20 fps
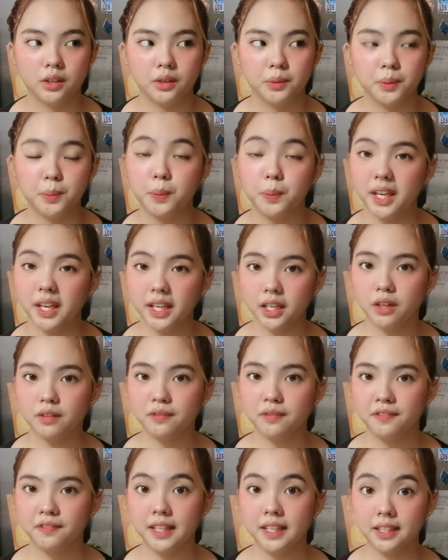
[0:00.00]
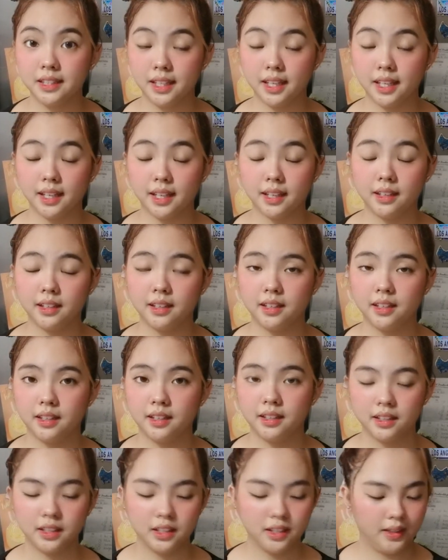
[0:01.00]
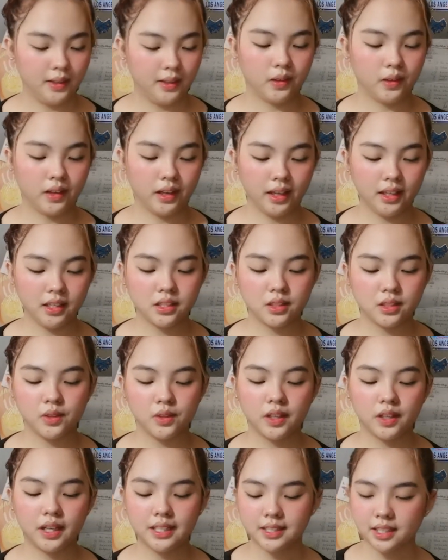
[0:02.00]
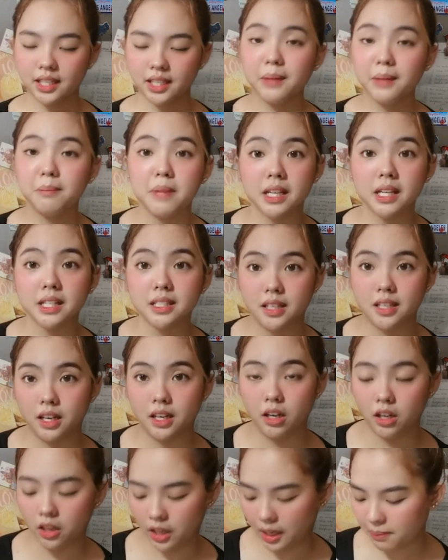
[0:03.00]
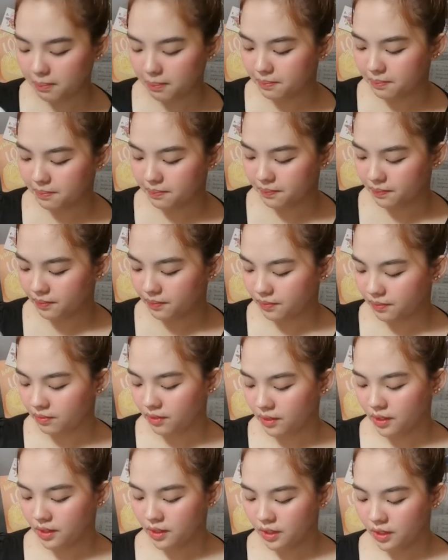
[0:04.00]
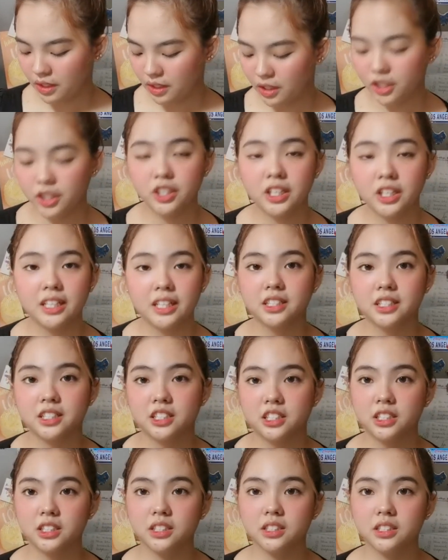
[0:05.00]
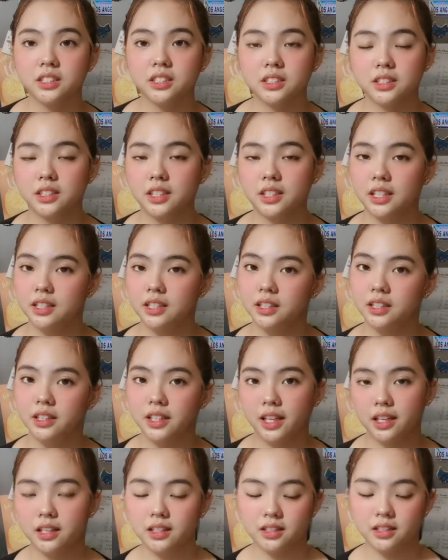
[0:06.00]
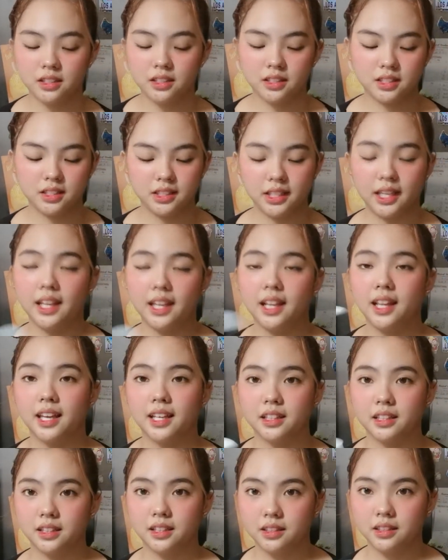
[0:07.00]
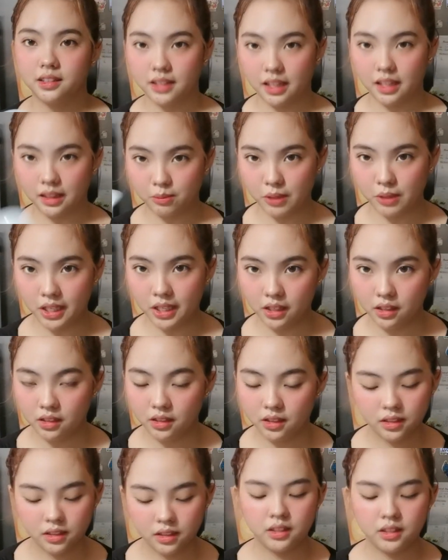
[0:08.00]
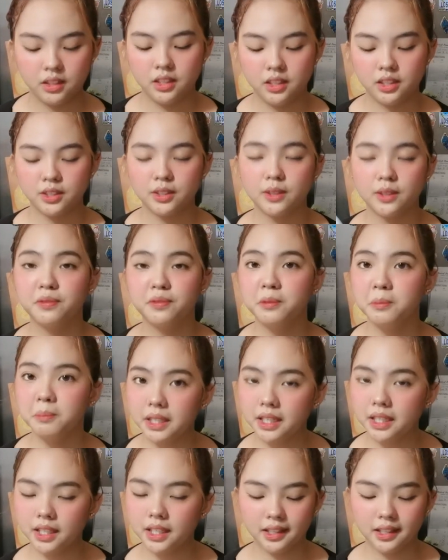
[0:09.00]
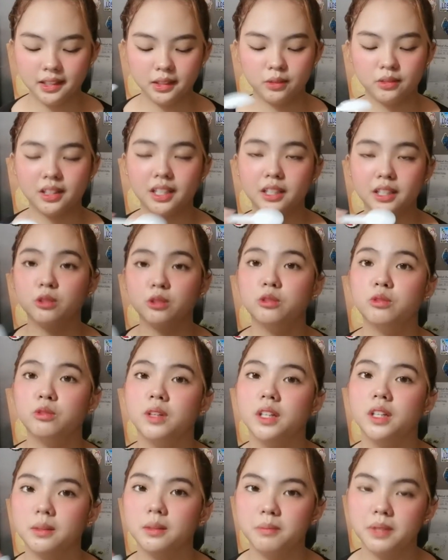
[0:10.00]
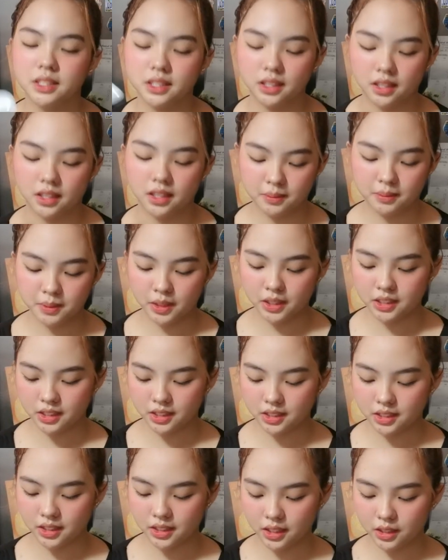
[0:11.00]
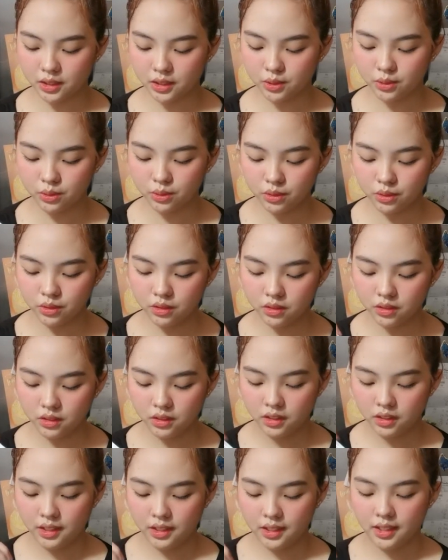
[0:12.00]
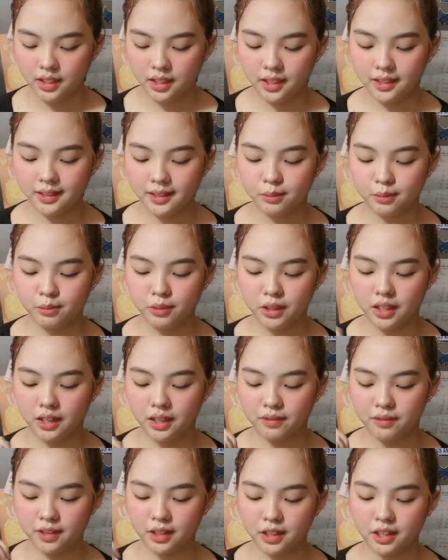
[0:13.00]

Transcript: way of eating. Okay, so you guys can mix it all up, or you guys just can let it stay like that way. So for me, I don't like to really mix it up, so I just like to eat whatever